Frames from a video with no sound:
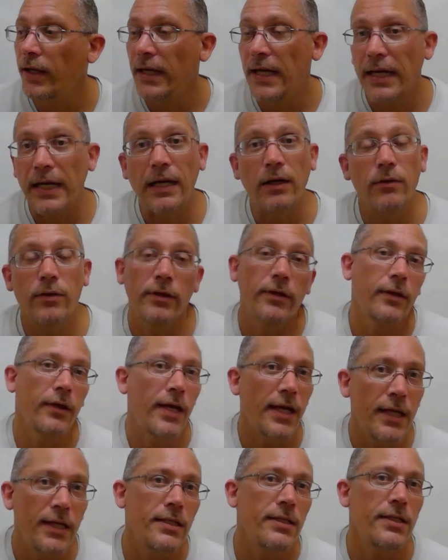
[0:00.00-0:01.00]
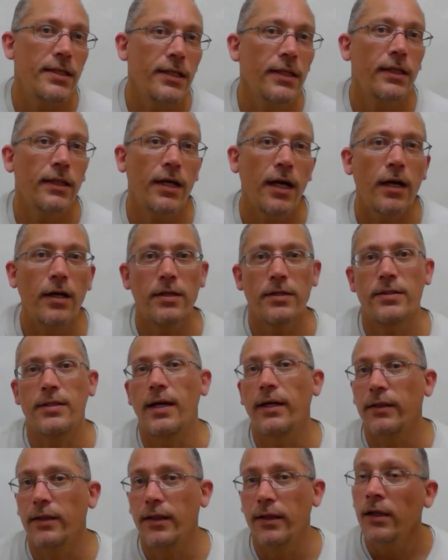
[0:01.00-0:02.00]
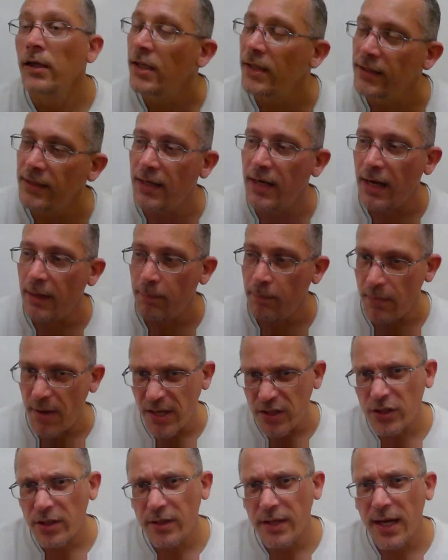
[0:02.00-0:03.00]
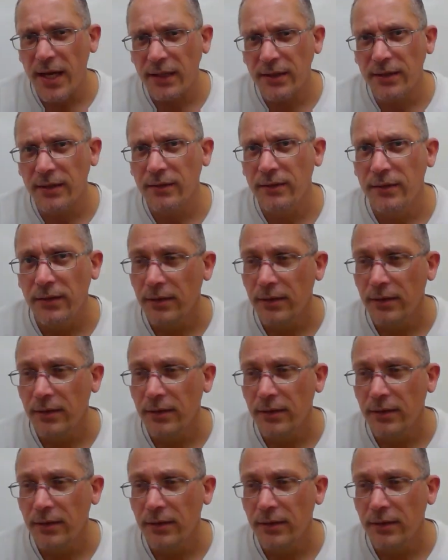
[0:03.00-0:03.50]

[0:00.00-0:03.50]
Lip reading: lot and I count there are 18 cars out there. Did I measure that?